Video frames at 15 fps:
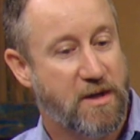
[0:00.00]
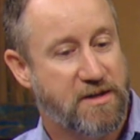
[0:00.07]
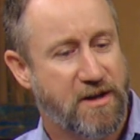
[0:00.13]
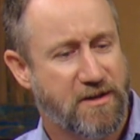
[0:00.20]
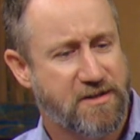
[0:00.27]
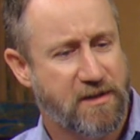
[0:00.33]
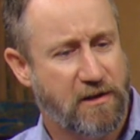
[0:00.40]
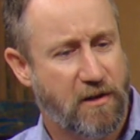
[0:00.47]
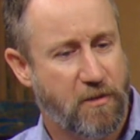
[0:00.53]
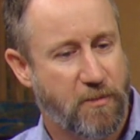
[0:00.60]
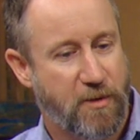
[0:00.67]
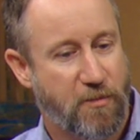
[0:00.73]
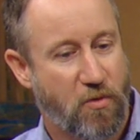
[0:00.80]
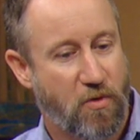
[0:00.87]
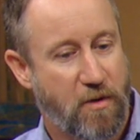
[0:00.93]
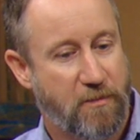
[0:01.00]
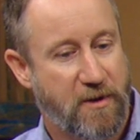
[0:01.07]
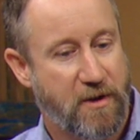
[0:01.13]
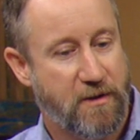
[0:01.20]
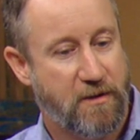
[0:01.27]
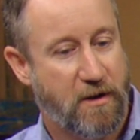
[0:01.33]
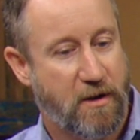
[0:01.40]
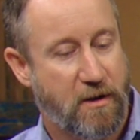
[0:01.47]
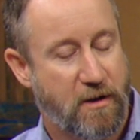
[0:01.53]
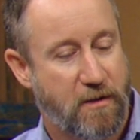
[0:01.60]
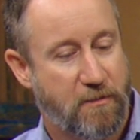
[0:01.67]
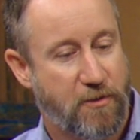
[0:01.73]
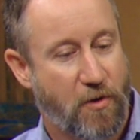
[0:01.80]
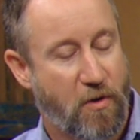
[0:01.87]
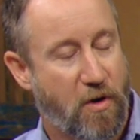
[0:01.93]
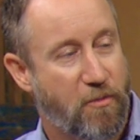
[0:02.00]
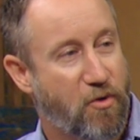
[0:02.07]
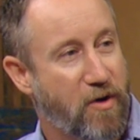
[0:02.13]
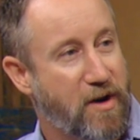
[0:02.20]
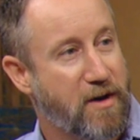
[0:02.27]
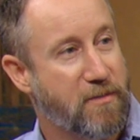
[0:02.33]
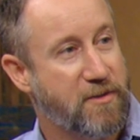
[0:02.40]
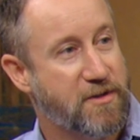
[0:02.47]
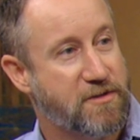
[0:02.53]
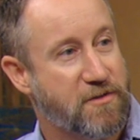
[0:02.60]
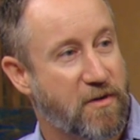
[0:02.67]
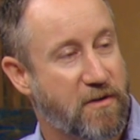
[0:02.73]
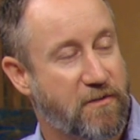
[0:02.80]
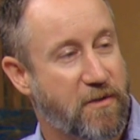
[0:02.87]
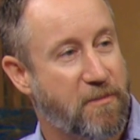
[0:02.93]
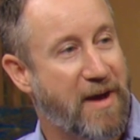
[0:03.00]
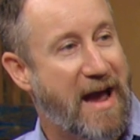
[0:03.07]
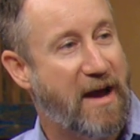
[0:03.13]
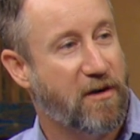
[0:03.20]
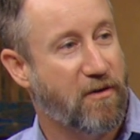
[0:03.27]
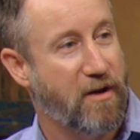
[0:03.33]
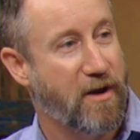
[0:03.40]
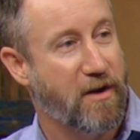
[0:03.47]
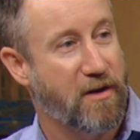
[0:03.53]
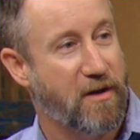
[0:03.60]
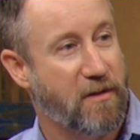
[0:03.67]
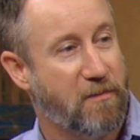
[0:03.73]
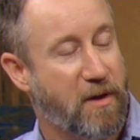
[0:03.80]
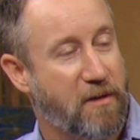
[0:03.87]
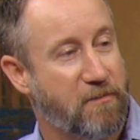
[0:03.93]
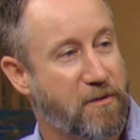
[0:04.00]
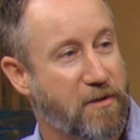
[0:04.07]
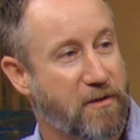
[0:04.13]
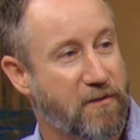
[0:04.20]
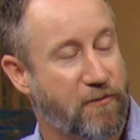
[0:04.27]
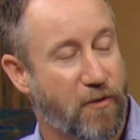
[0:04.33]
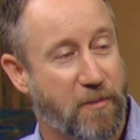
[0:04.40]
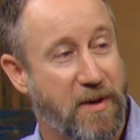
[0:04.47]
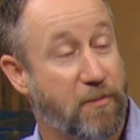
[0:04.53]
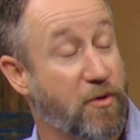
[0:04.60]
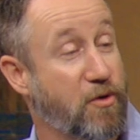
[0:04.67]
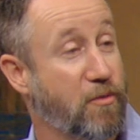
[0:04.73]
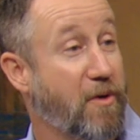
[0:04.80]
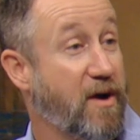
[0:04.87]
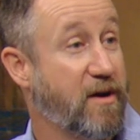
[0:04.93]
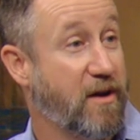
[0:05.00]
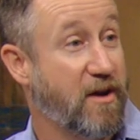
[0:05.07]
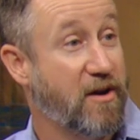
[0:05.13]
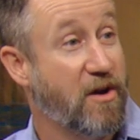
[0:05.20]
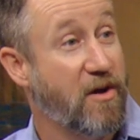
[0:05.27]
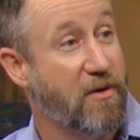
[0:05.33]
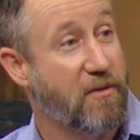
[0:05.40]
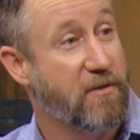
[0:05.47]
Tell us a little bit more about uh, the Arboretum and sort of the background of, uh, for people who might not know.